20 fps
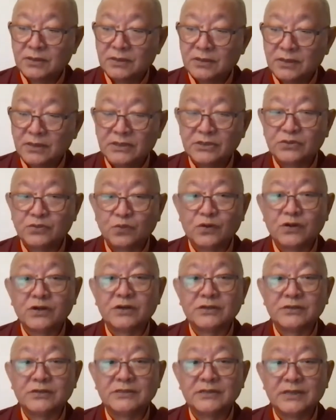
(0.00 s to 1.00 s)
each
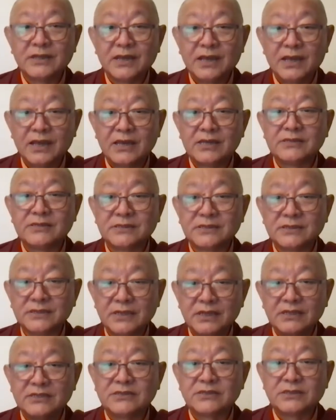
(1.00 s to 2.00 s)
word has
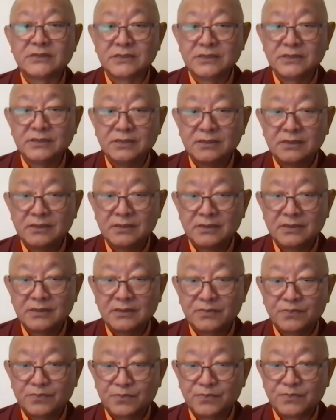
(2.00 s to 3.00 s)
its
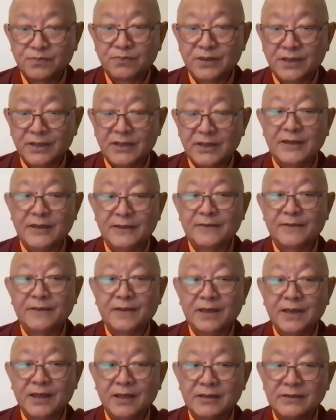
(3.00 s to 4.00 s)
meaning,
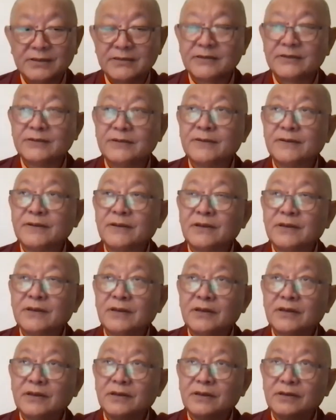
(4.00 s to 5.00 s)
and
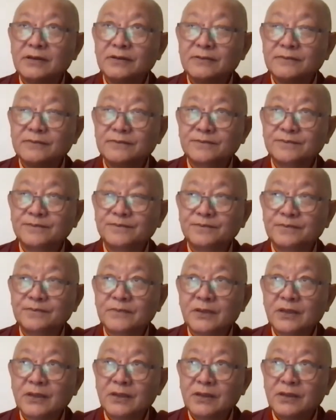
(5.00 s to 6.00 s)
the
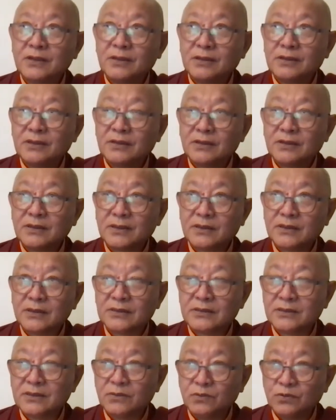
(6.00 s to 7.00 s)

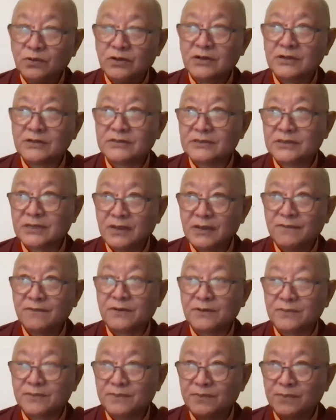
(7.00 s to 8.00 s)
words,
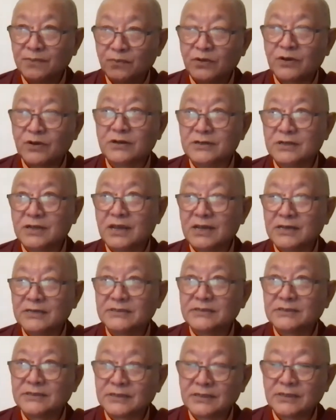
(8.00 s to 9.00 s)
every word
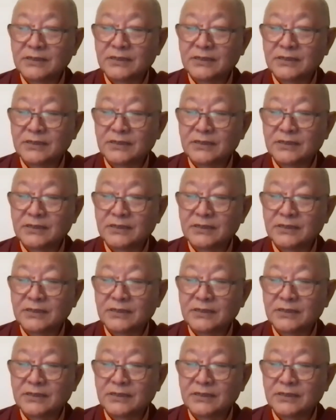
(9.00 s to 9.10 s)
has,